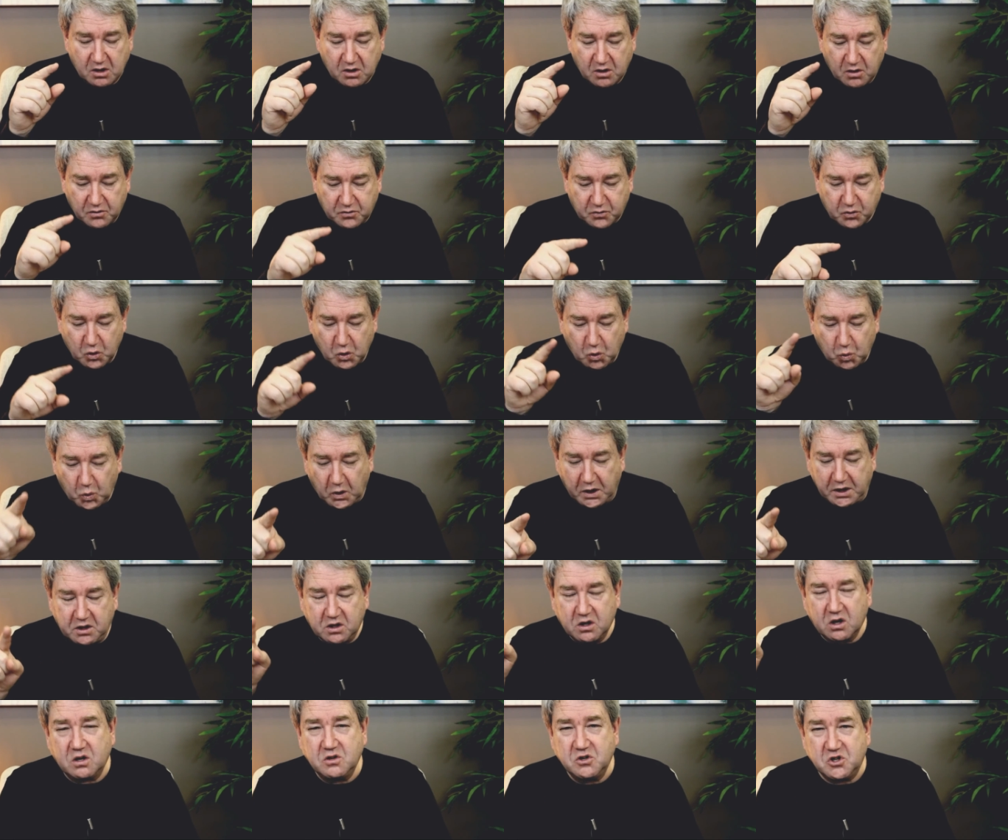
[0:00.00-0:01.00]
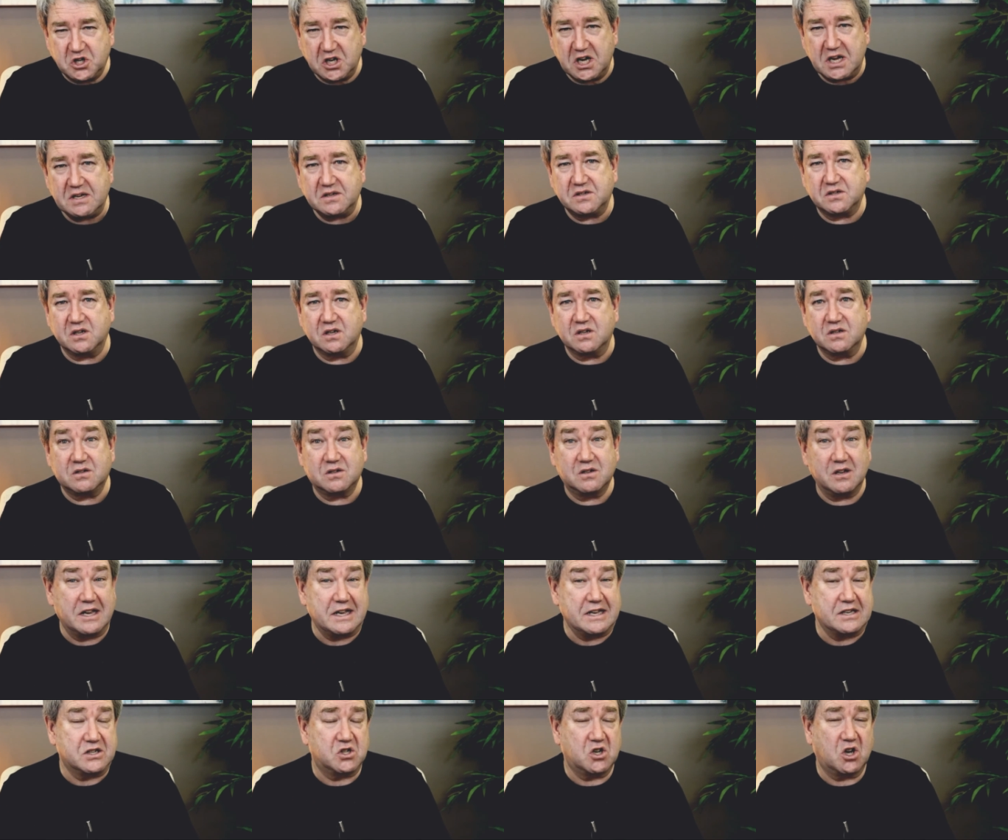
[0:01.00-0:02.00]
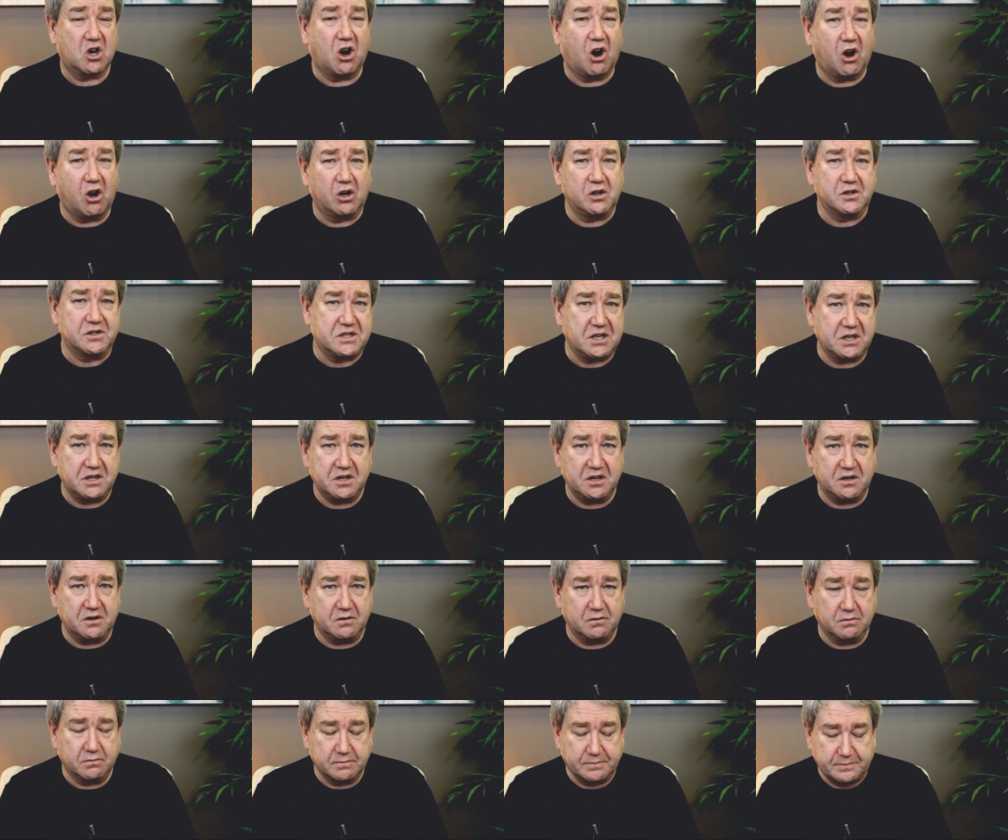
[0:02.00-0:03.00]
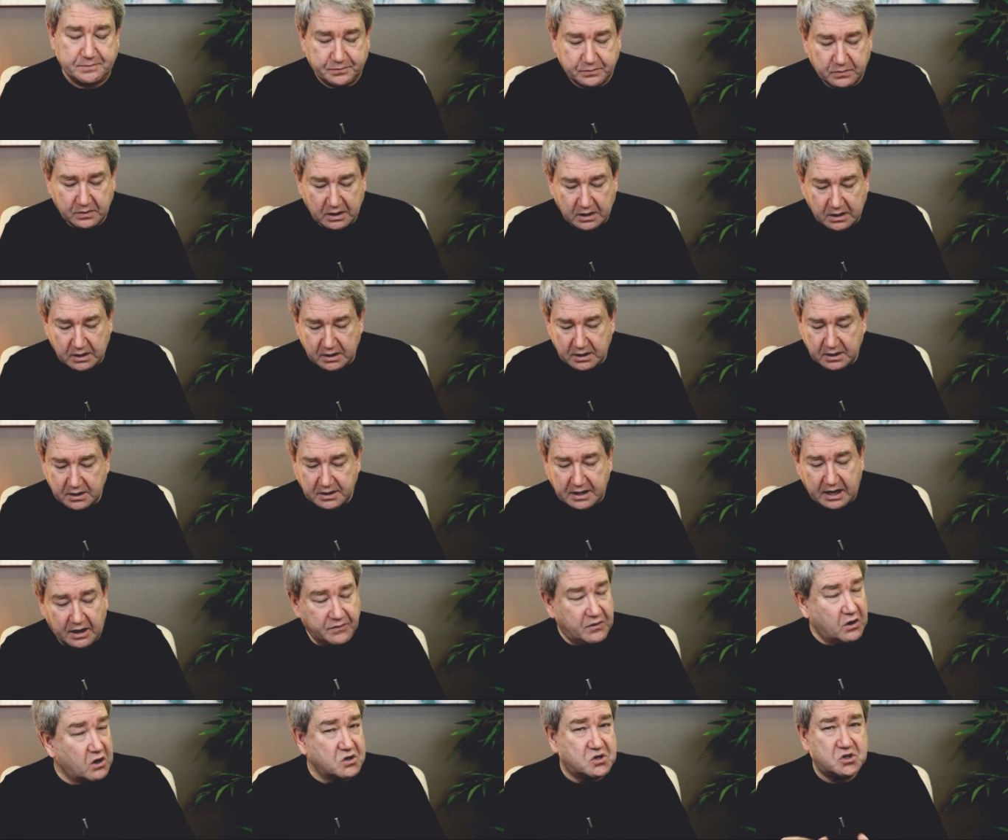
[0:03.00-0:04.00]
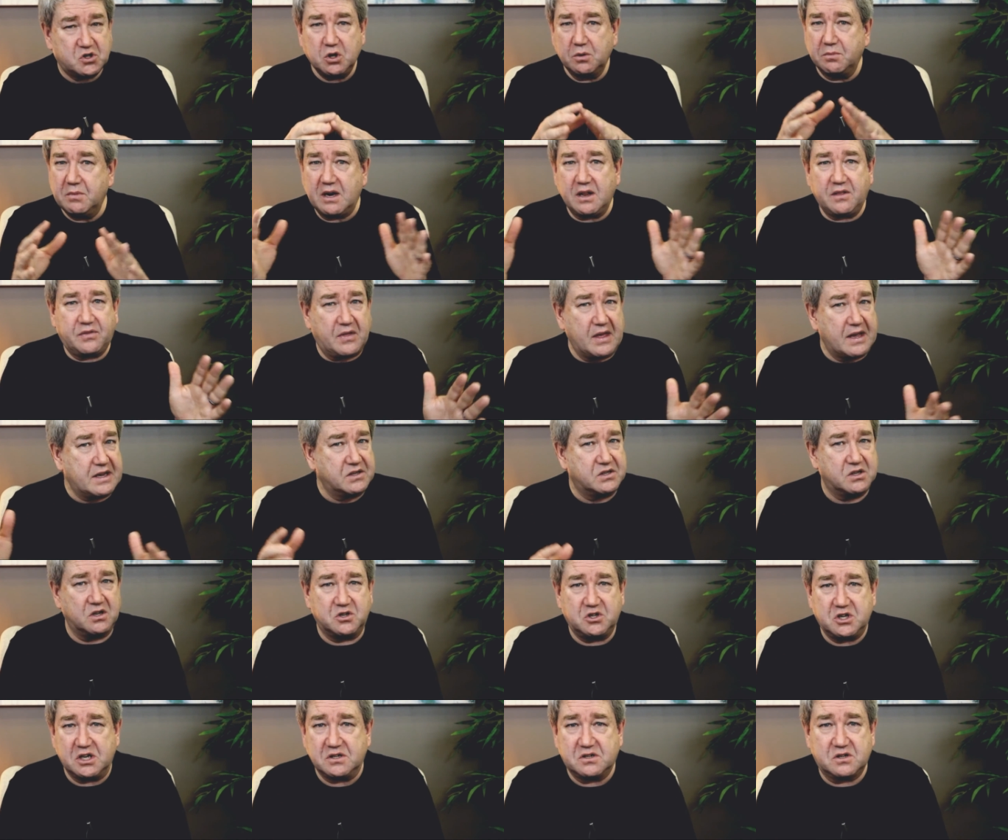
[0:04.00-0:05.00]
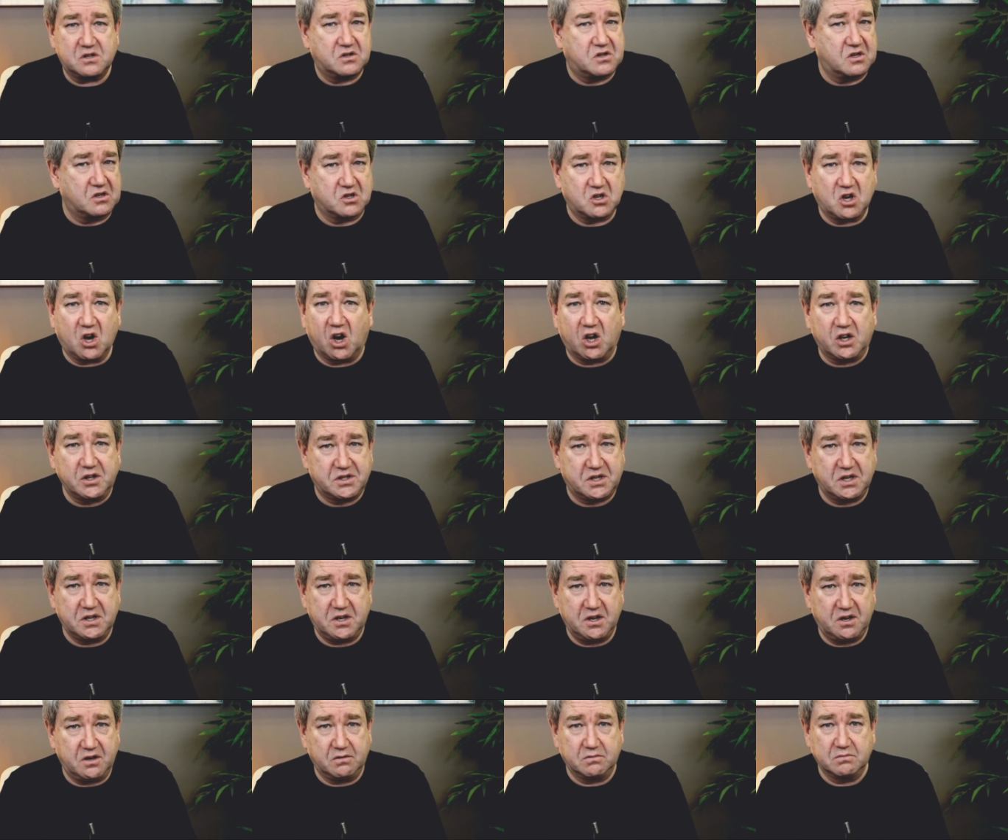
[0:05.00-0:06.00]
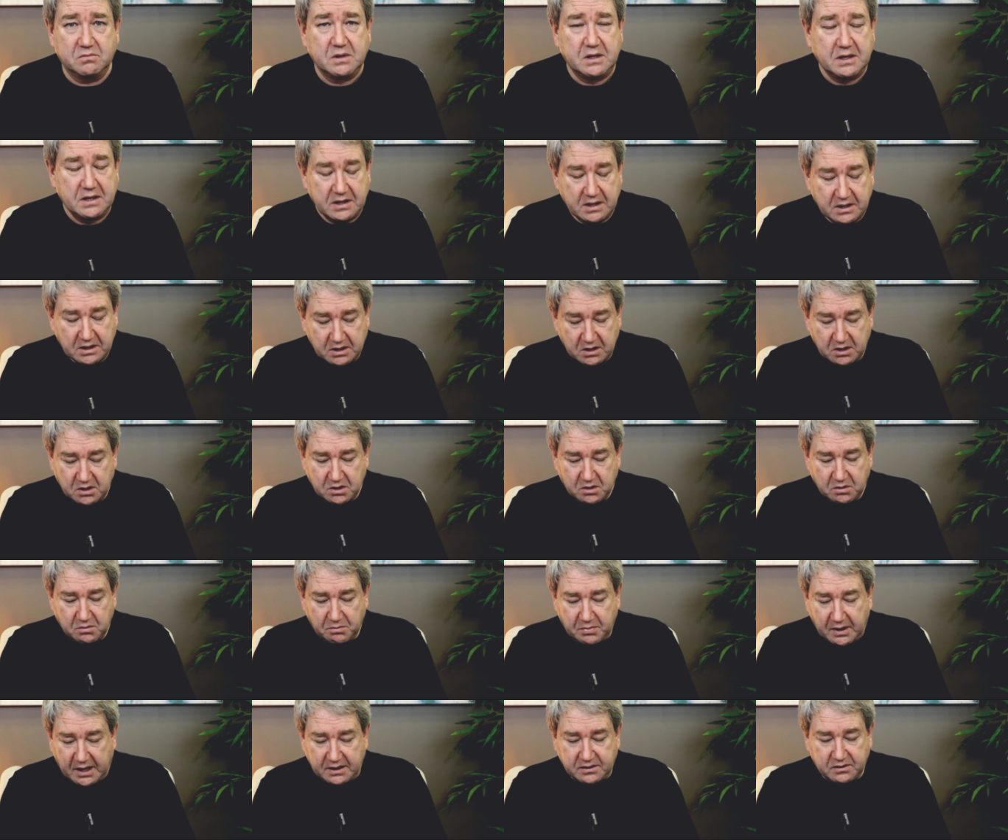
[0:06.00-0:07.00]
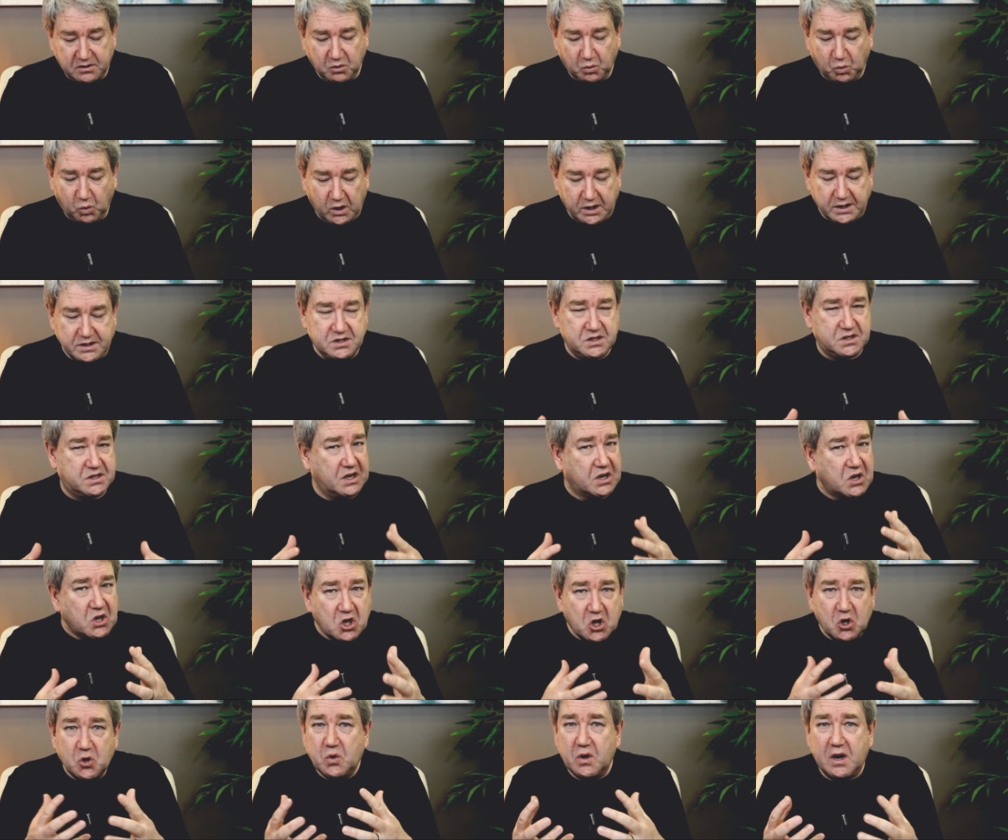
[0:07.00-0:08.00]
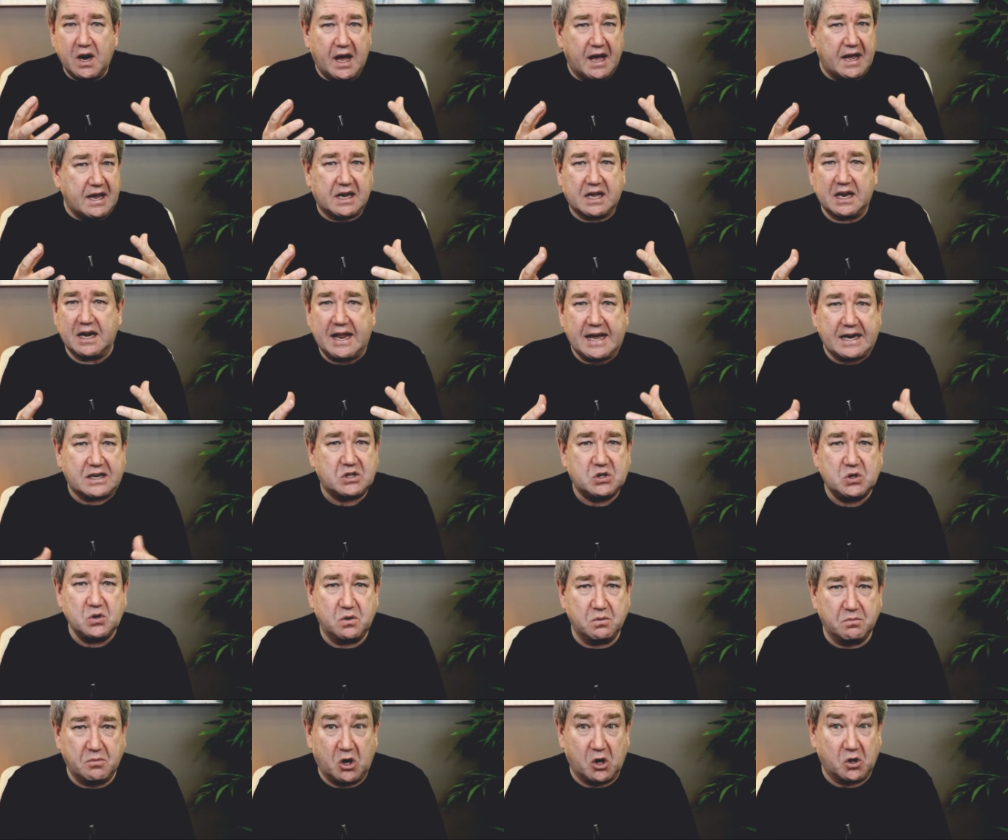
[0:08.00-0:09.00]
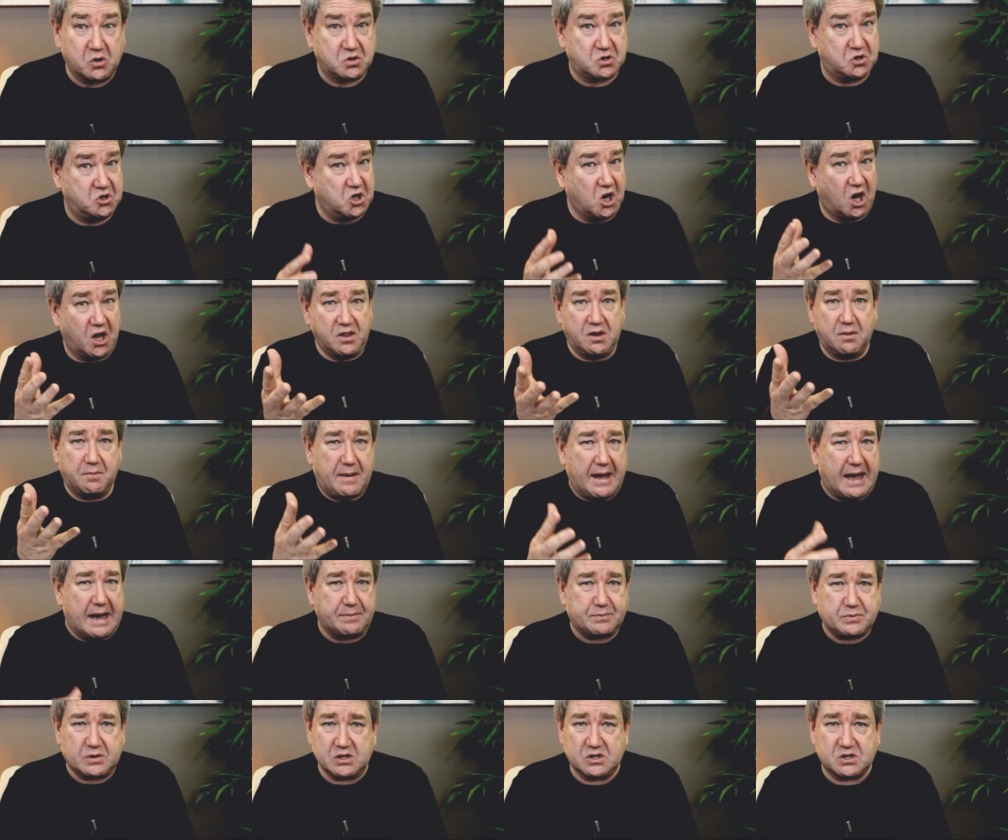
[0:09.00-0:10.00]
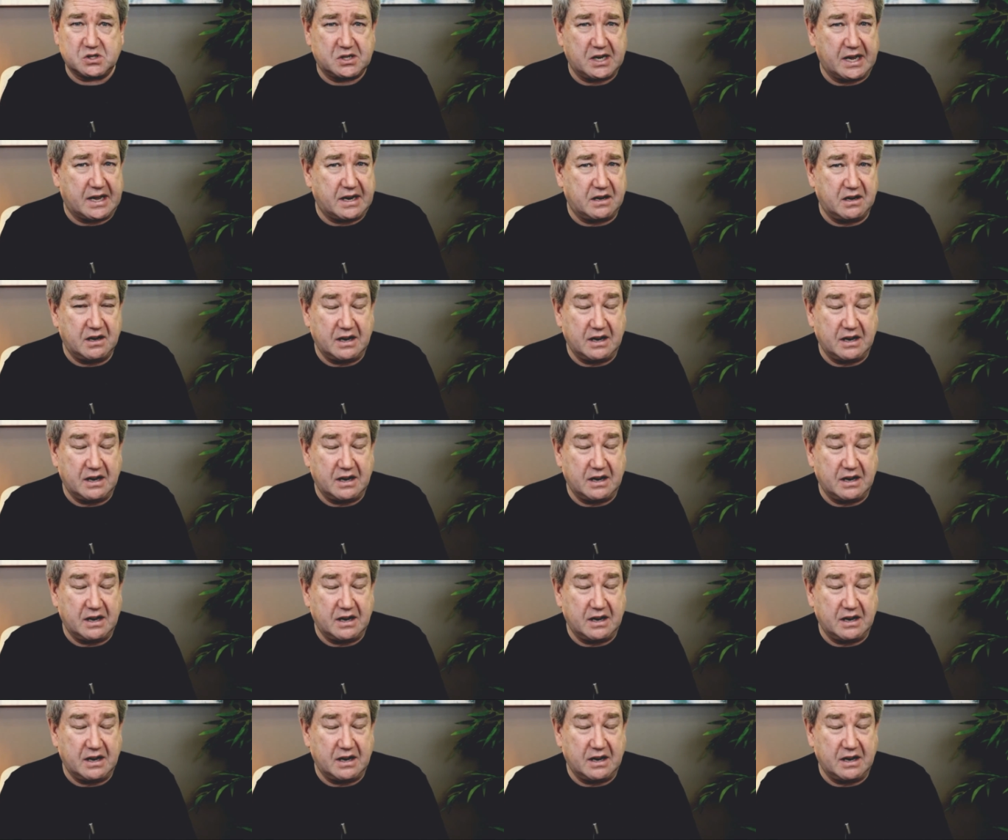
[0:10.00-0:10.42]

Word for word: through what Jesus is called to do. Now, there are so many things that Jesus is called to do, but the ones that you and I connect to the most, John the Baptist said